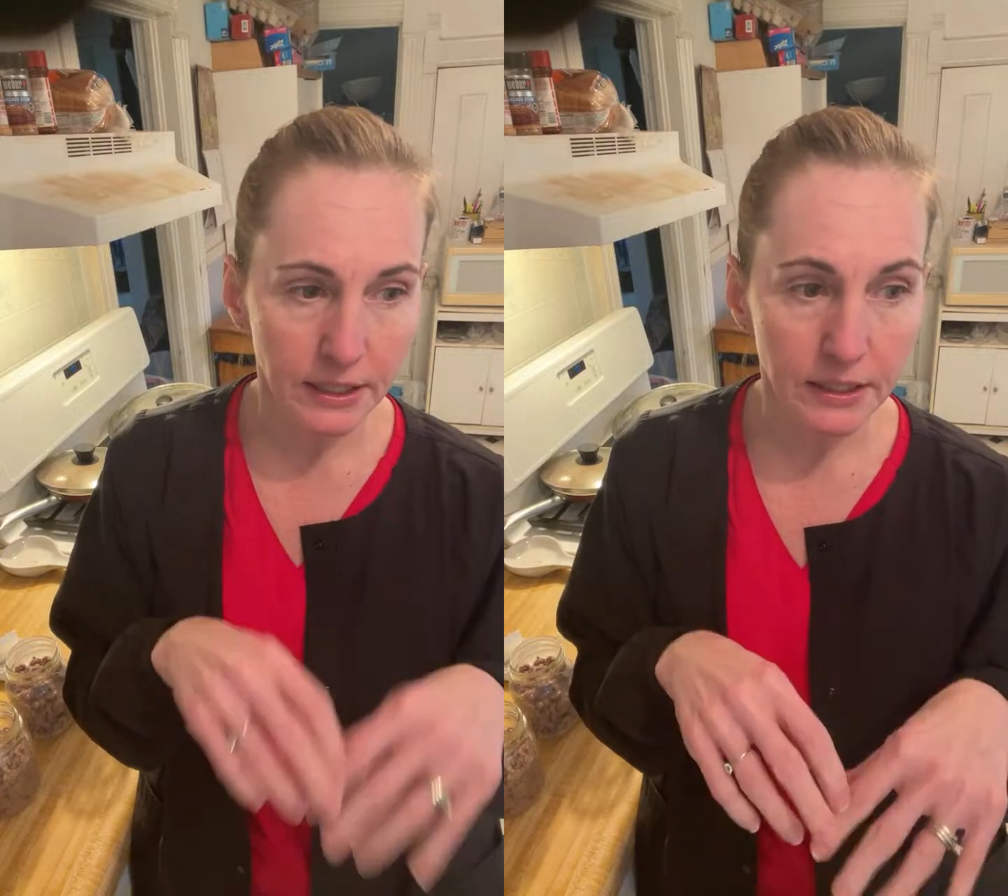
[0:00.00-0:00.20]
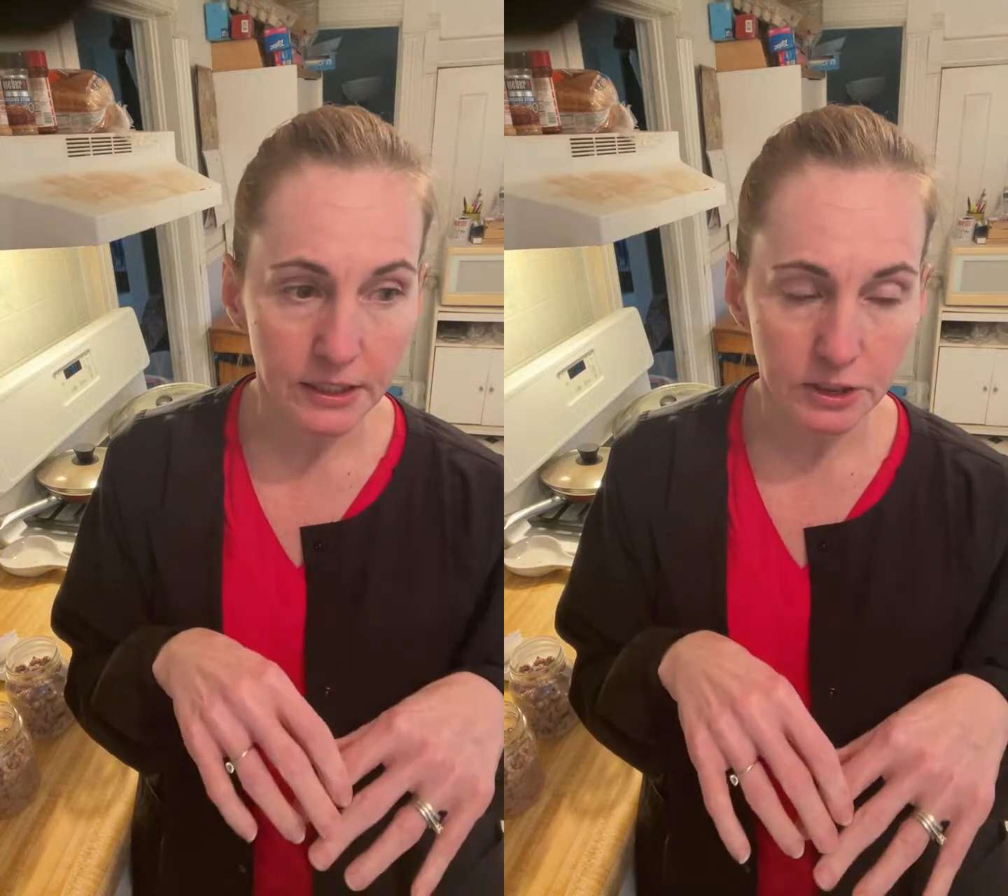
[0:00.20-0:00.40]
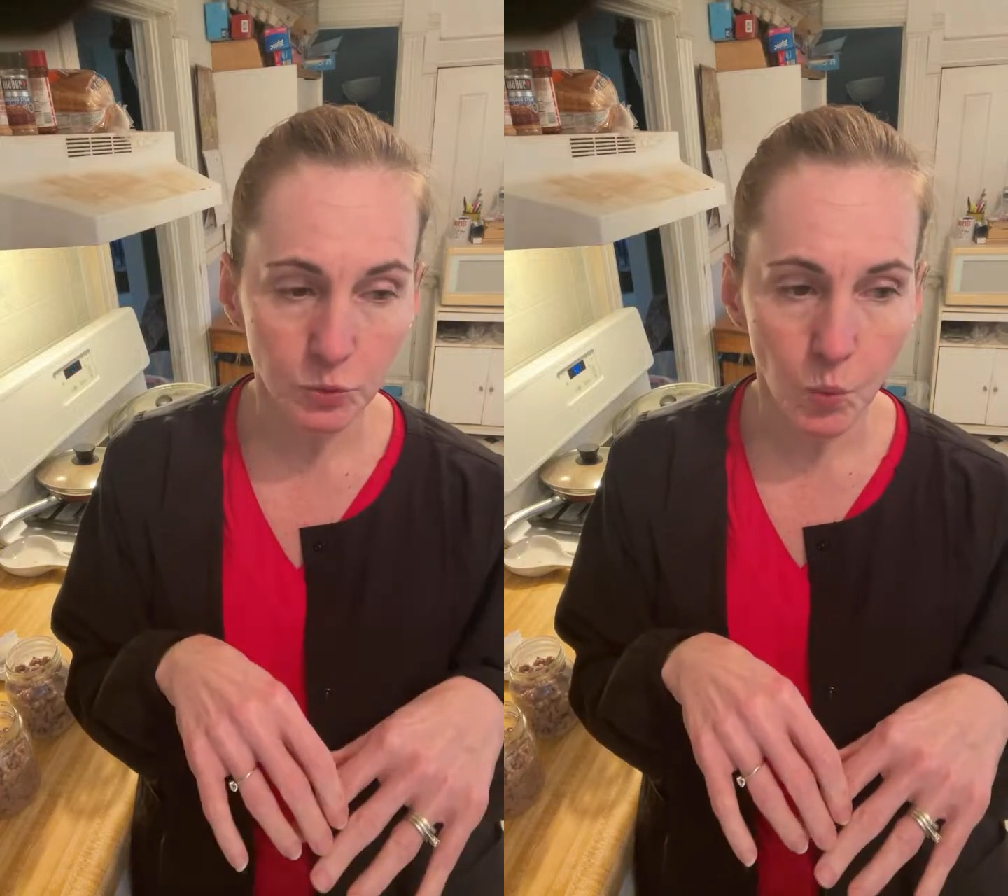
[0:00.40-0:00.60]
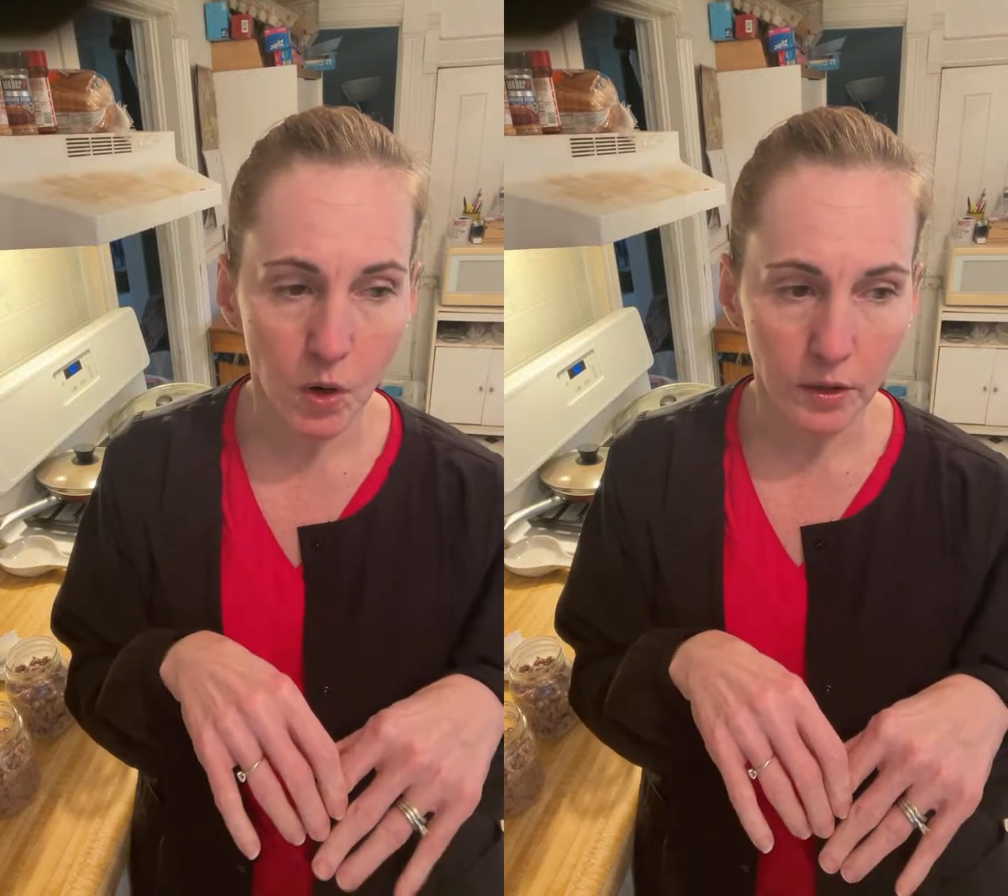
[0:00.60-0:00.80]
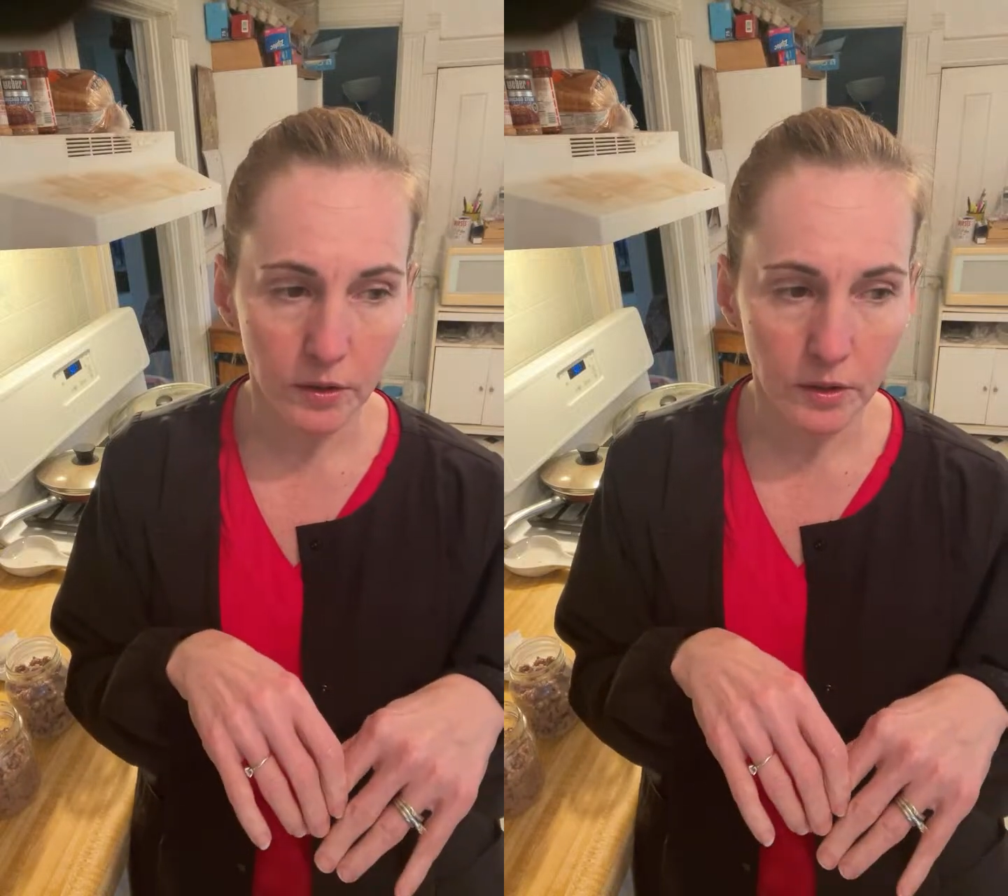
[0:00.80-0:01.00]
in his
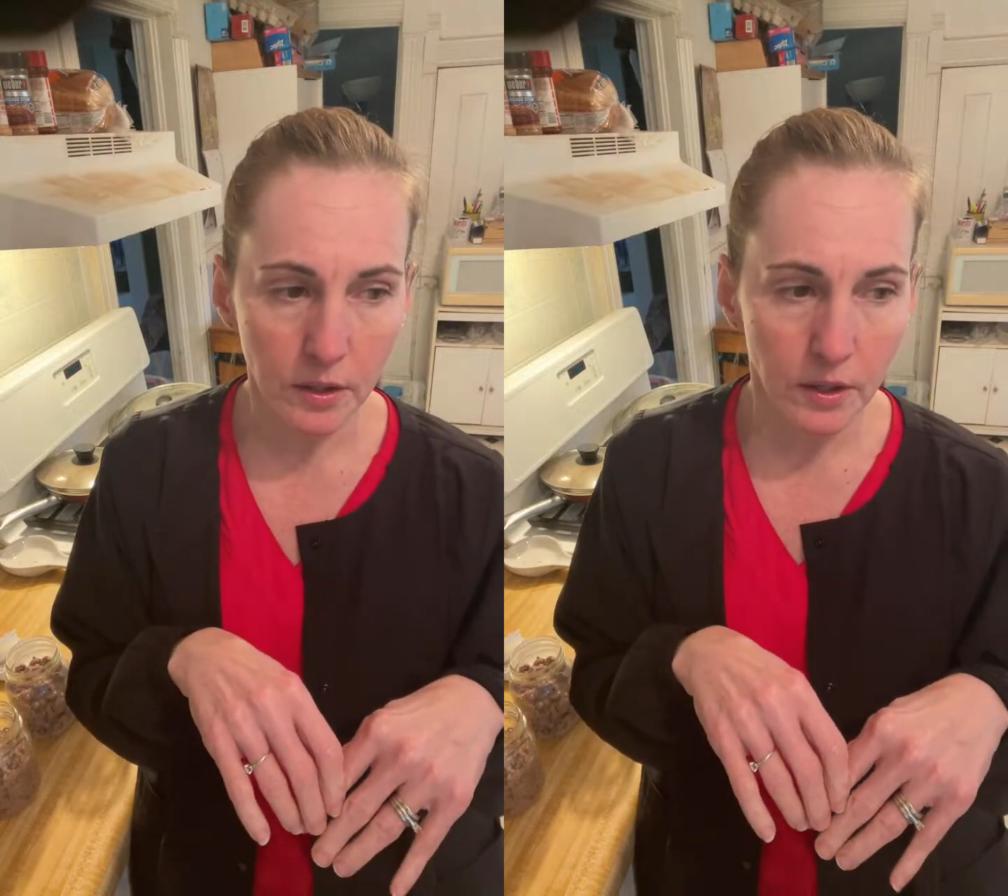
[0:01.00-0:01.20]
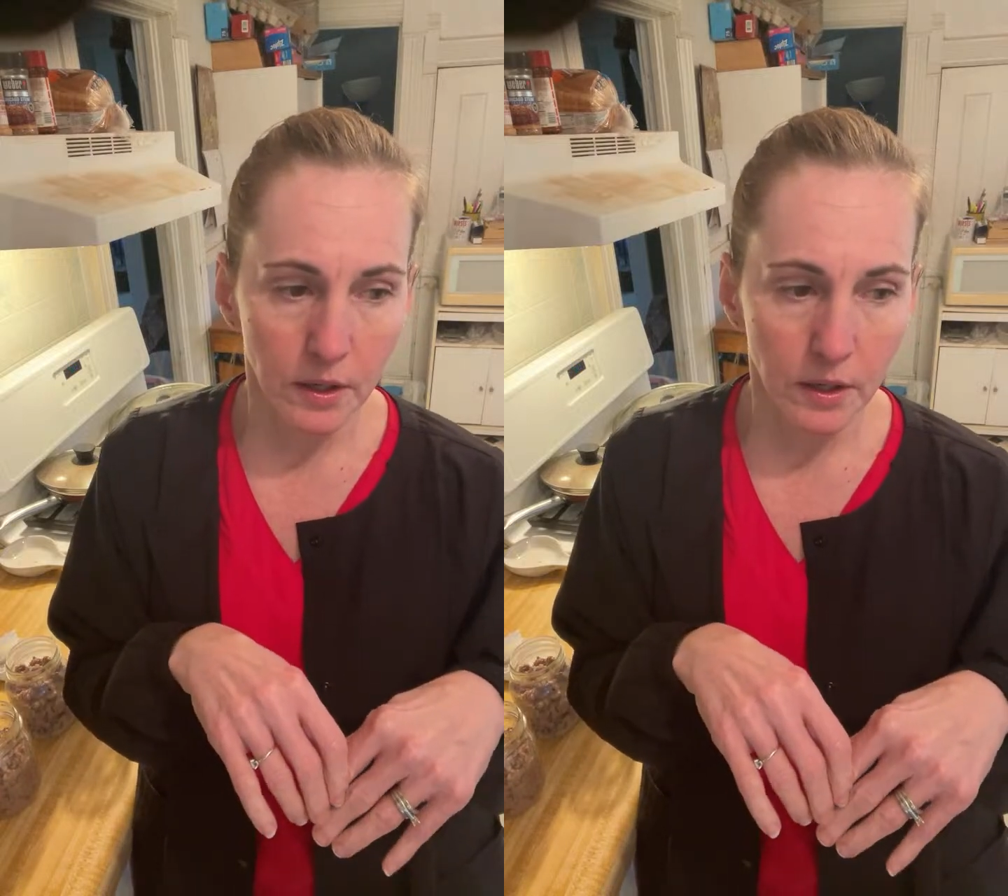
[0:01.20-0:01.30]
water.